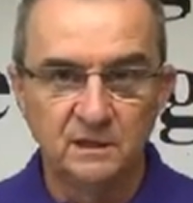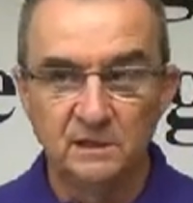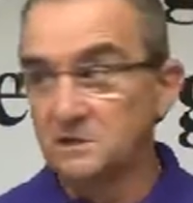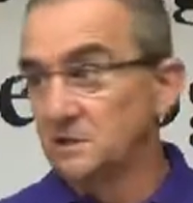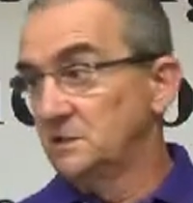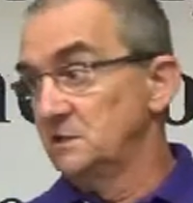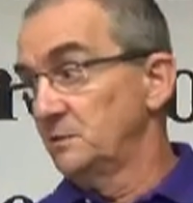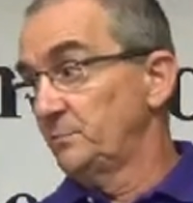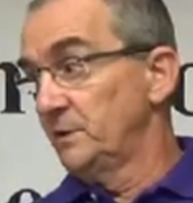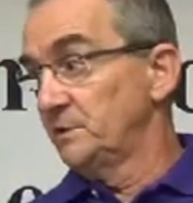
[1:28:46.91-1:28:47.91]
He says he's
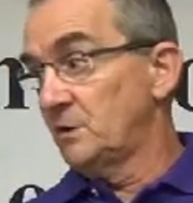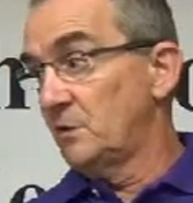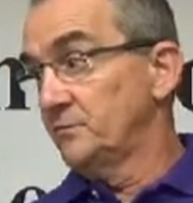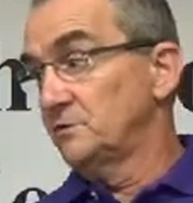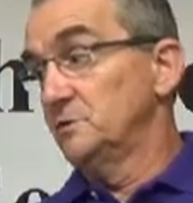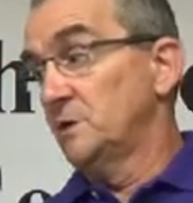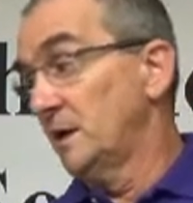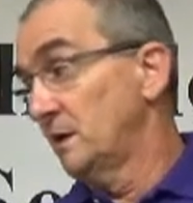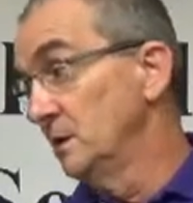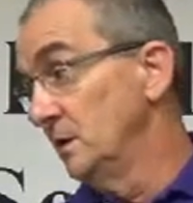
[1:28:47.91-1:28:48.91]
a police officer. He's
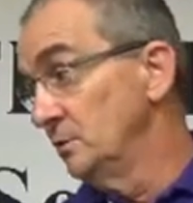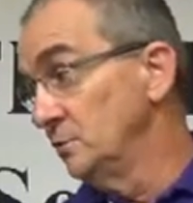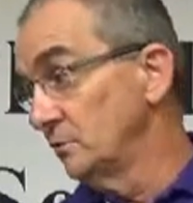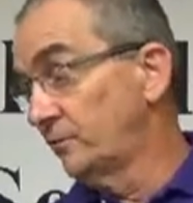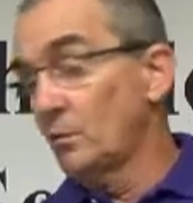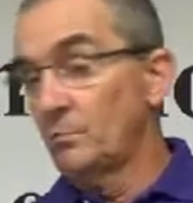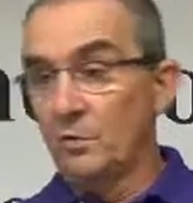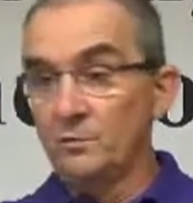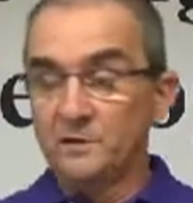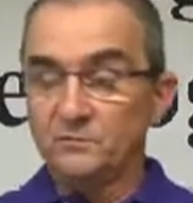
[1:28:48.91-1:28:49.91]
got a uniform on.